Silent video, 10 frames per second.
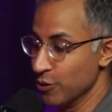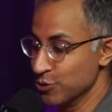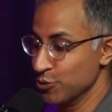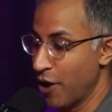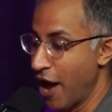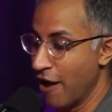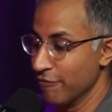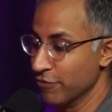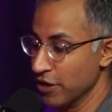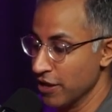also
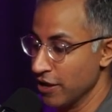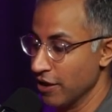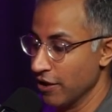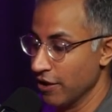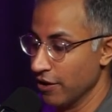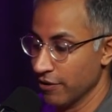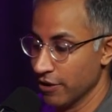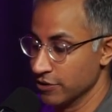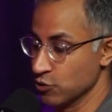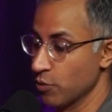have the uh,
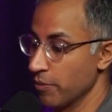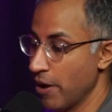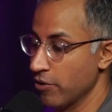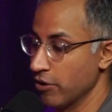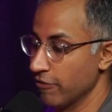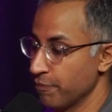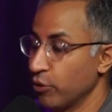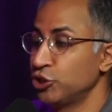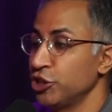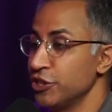exorbitant amount of
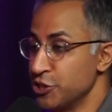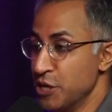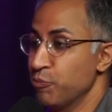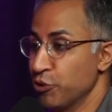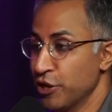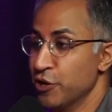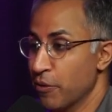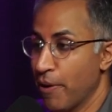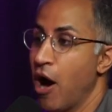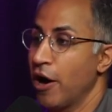push it deep within your
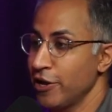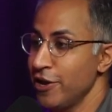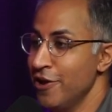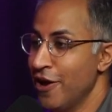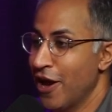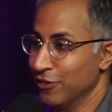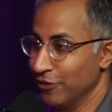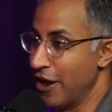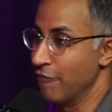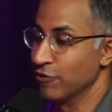body mm.
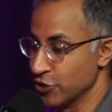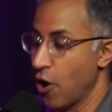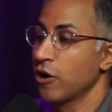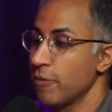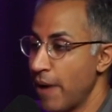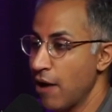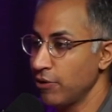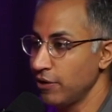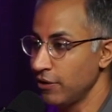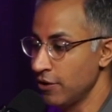and never talk about
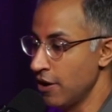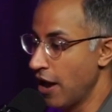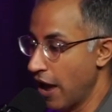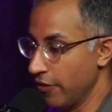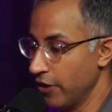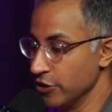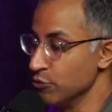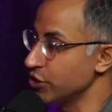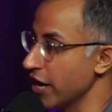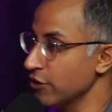it. Mm. And then
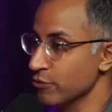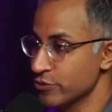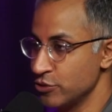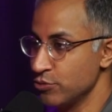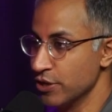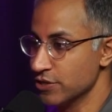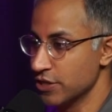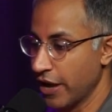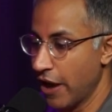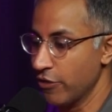you take those two two things
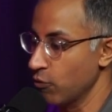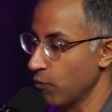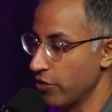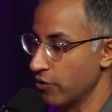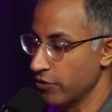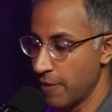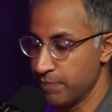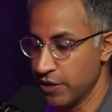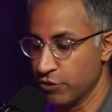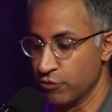together, whether that
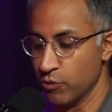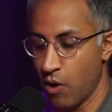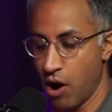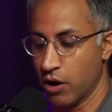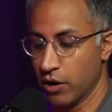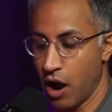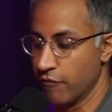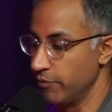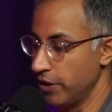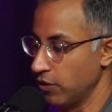be through our
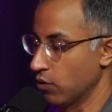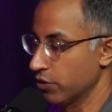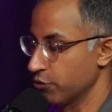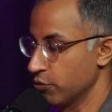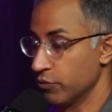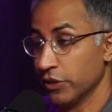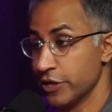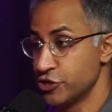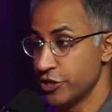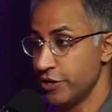government or through
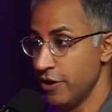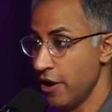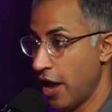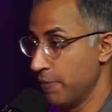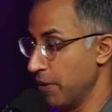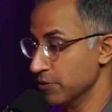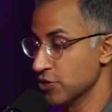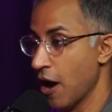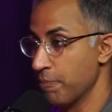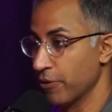religion and, and people's
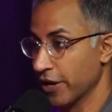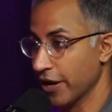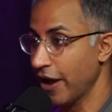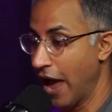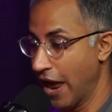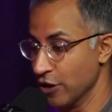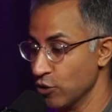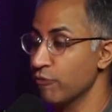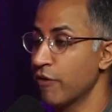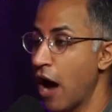got, upbringing, and
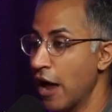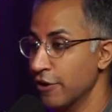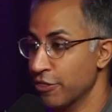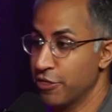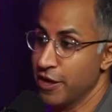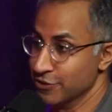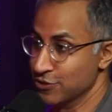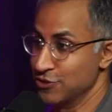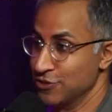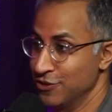you've got
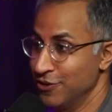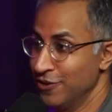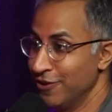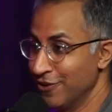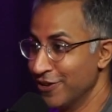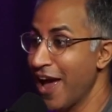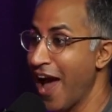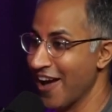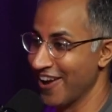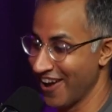this. Johnny.
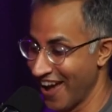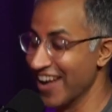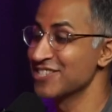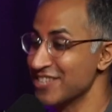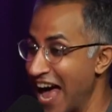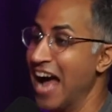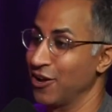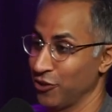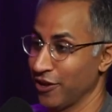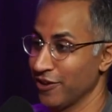Yeah, mm-hmm.
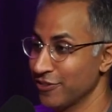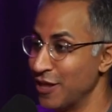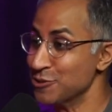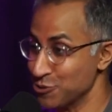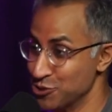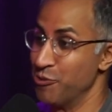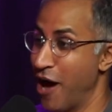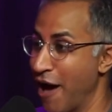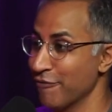exactly. That's what you have.